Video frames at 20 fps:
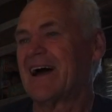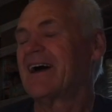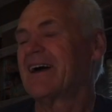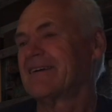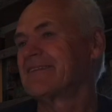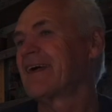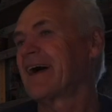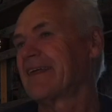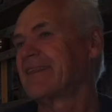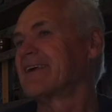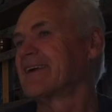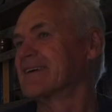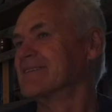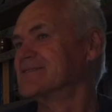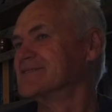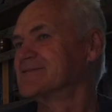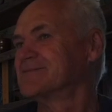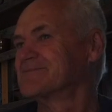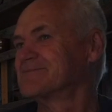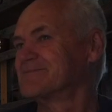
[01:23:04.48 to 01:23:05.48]
I
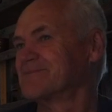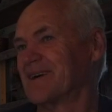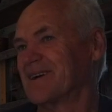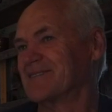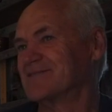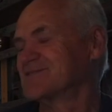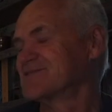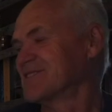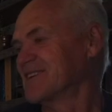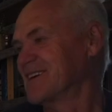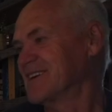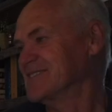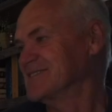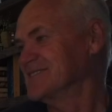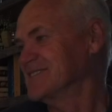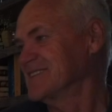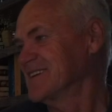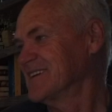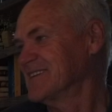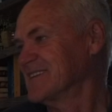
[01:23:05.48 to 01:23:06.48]
think it was part of
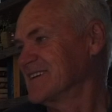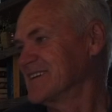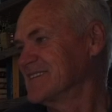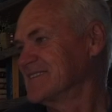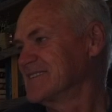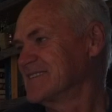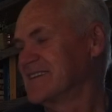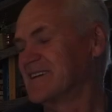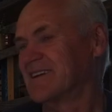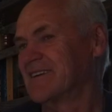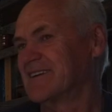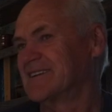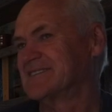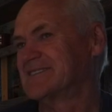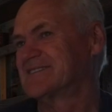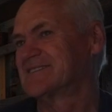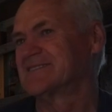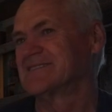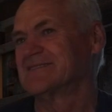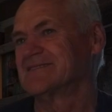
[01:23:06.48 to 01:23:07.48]
strategy.
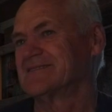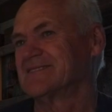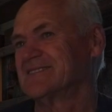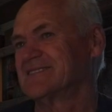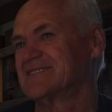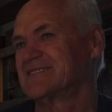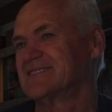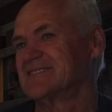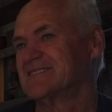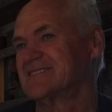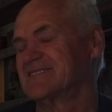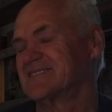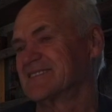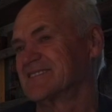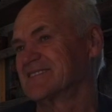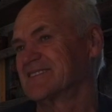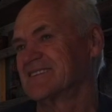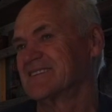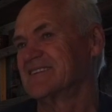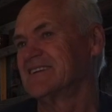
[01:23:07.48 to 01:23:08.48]
This is
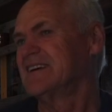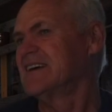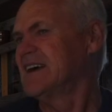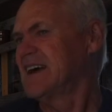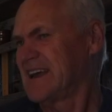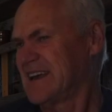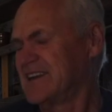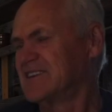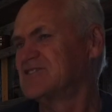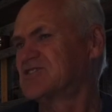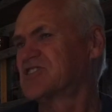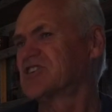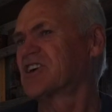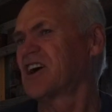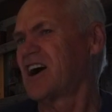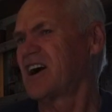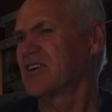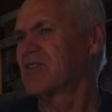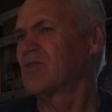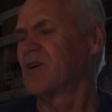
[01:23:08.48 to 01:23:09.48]
so good. In
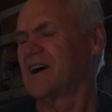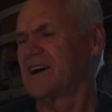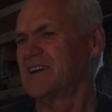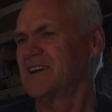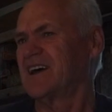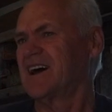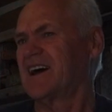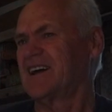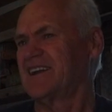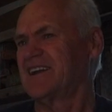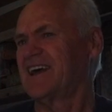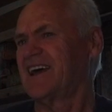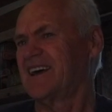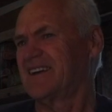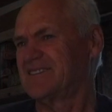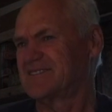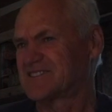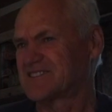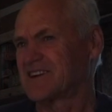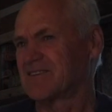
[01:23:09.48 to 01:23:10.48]
Chicago, I
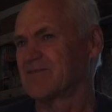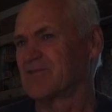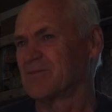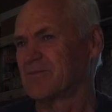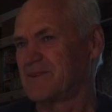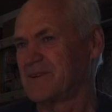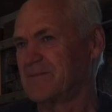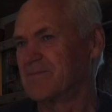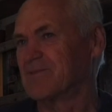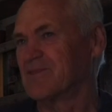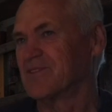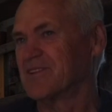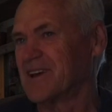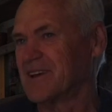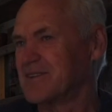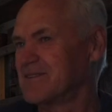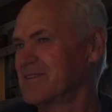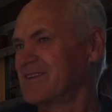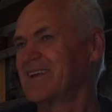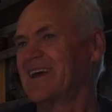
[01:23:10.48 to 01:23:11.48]
had several people
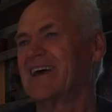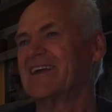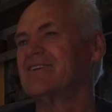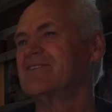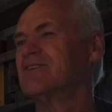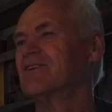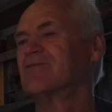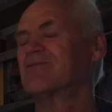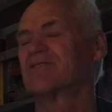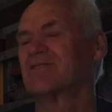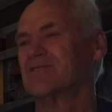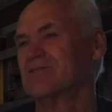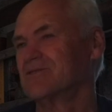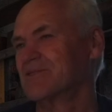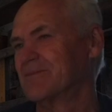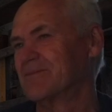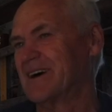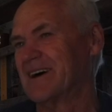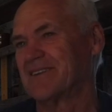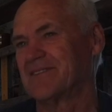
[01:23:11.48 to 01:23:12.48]
that had no
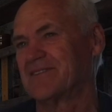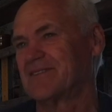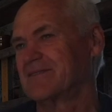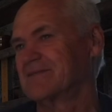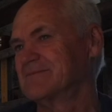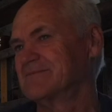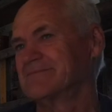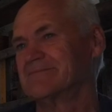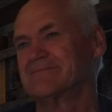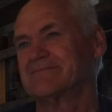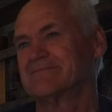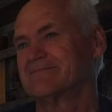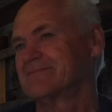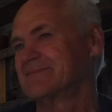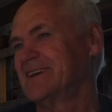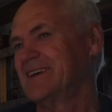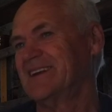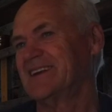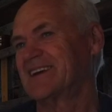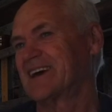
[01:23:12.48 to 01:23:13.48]
clue about
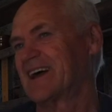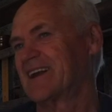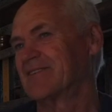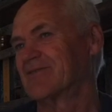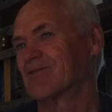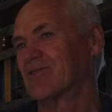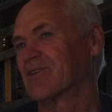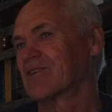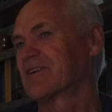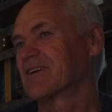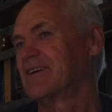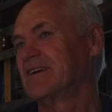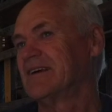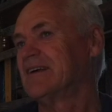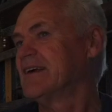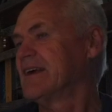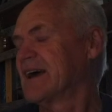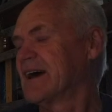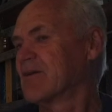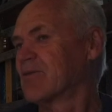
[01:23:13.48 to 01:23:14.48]
any kind of
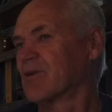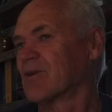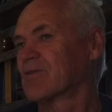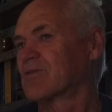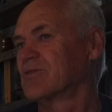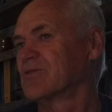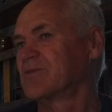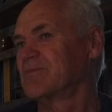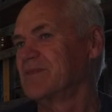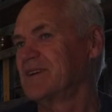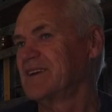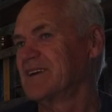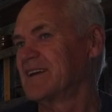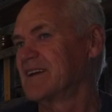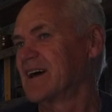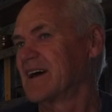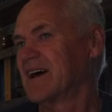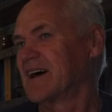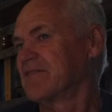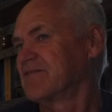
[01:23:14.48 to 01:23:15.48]
work with me,
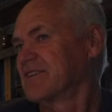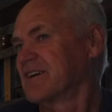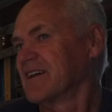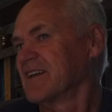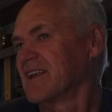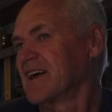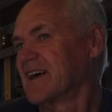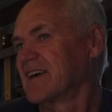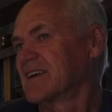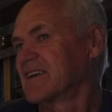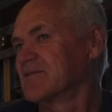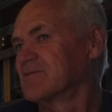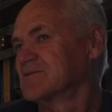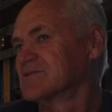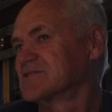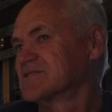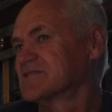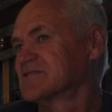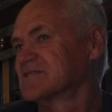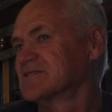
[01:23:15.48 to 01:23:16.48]
and I felt like
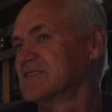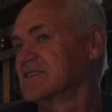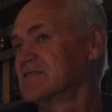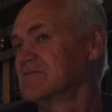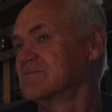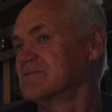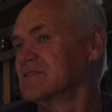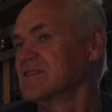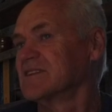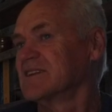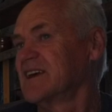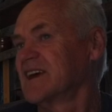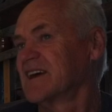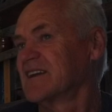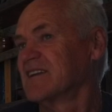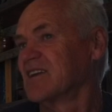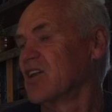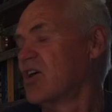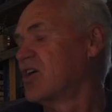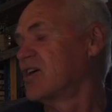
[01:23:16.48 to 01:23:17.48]
it really
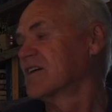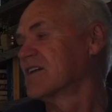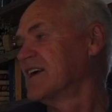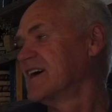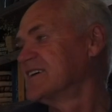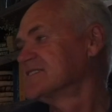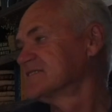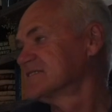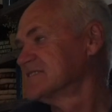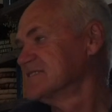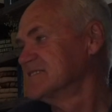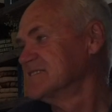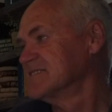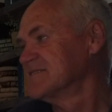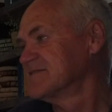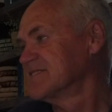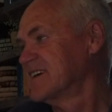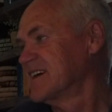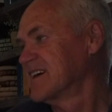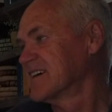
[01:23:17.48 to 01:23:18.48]
had a
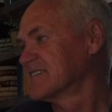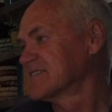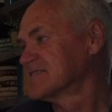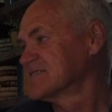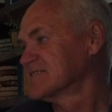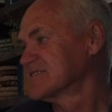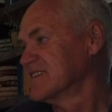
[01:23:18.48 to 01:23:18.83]
long-lasting effect.